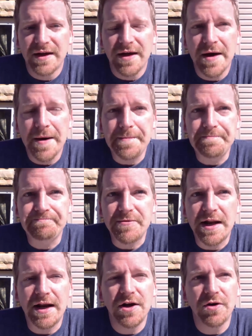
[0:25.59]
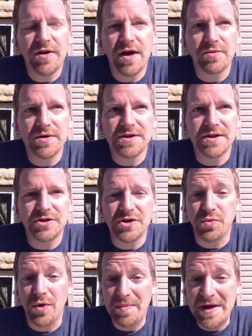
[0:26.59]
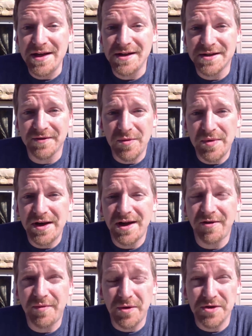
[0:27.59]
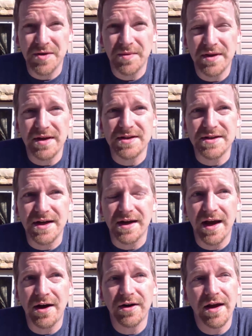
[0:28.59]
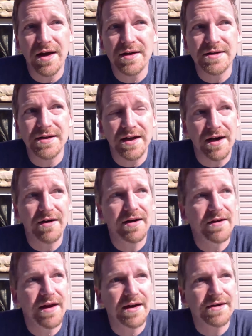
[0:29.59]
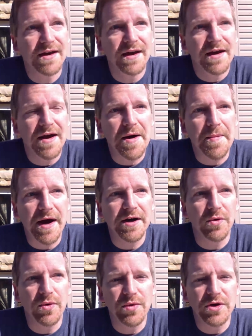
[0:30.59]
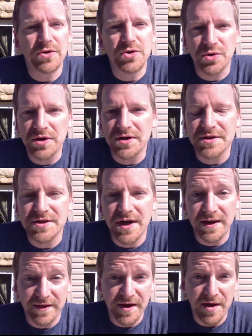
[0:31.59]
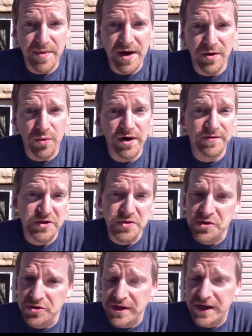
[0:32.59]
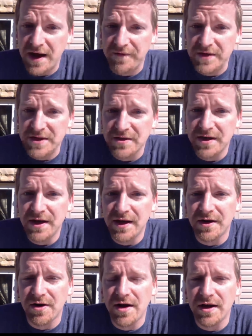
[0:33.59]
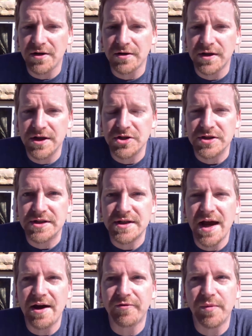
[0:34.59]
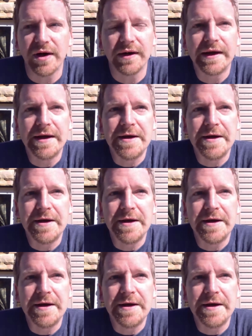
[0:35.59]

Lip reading: And I know that was just one piece of the PDF, but it was something that stuck out as an area that I know when we do drills, I think about what if students are in the cafeteria and our kitchen staff, but